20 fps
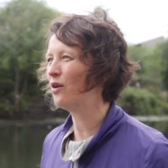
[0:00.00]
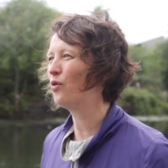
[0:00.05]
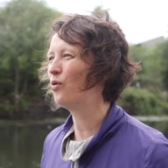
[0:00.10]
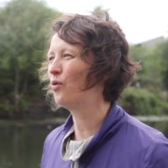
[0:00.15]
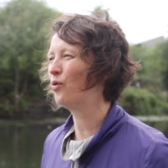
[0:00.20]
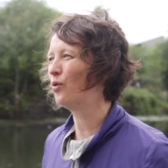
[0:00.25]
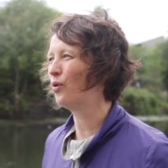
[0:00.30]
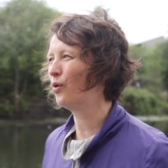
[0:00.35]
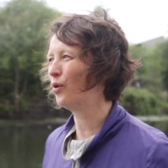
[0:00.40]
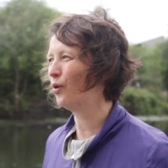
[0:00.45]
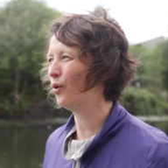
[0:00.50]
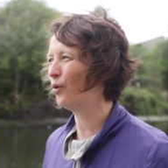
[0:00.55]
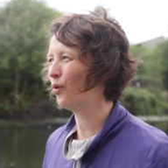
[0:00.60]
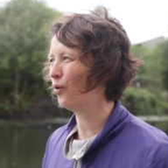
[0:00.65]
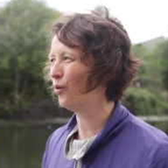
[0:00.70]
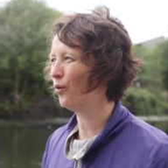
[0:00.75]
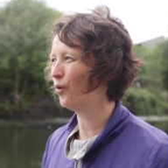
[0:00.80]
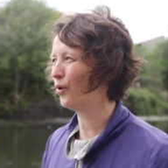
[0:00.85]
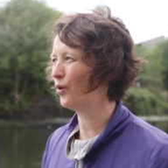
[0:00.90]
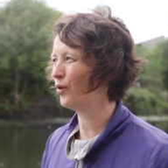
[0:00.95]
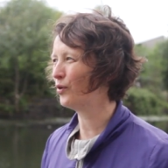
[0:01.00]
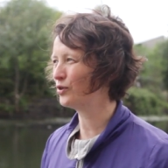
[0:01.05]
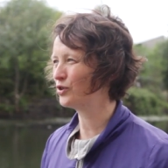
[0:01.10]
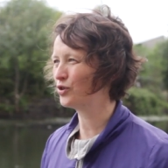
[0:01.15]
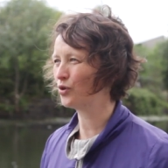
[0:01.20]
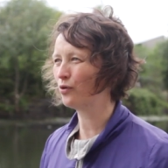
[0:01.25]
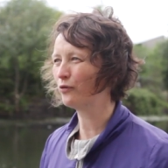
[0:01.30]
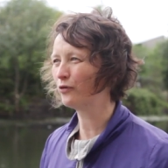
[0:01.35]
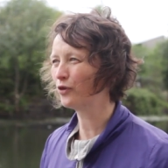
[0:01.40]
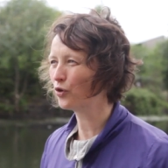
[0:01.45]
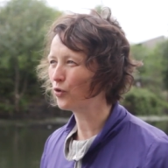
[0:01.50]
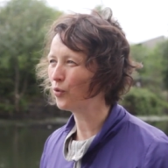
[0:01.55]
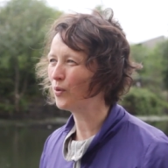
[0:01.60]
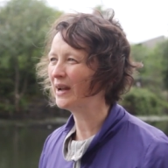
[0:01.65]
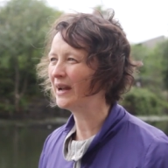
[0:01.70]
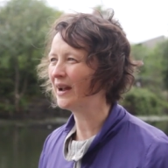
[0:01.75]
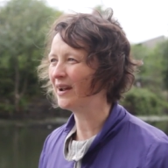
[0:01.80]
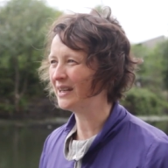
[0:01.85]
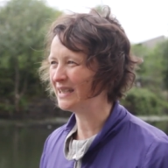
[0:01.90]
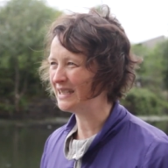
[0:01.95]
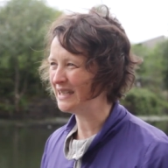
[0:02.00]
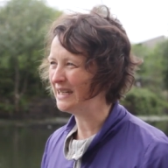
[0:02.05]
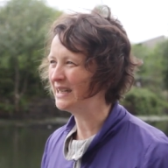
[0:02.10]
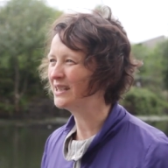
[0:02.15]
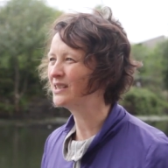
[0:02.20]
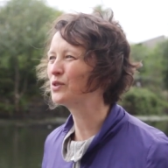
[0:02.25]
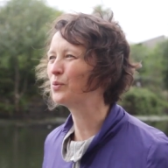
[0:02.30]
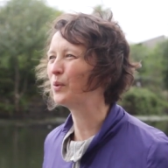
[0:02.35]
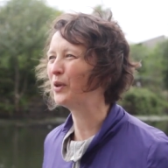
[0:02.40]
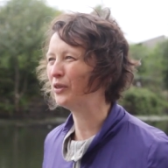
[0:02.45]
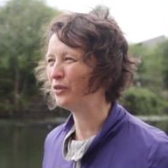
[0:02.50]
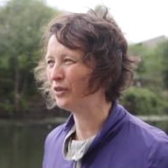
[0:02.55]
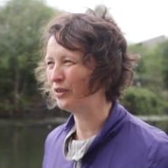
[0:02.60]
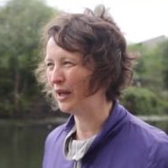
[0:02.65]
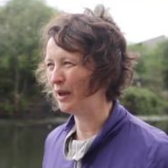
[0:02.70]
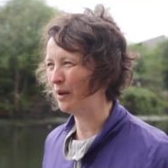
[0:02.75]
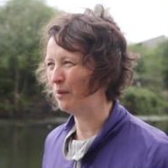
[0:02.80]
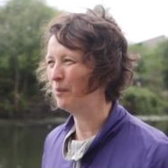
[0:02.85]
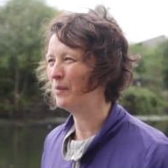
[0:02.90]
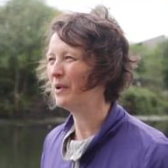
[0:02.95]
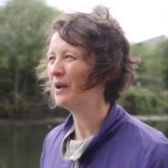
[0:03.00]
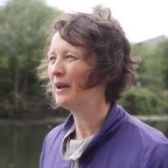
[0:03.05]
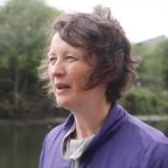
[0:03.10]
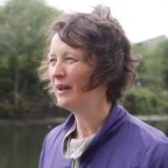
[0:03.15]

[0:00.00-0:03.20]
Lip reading: or sort of growing ideas with them.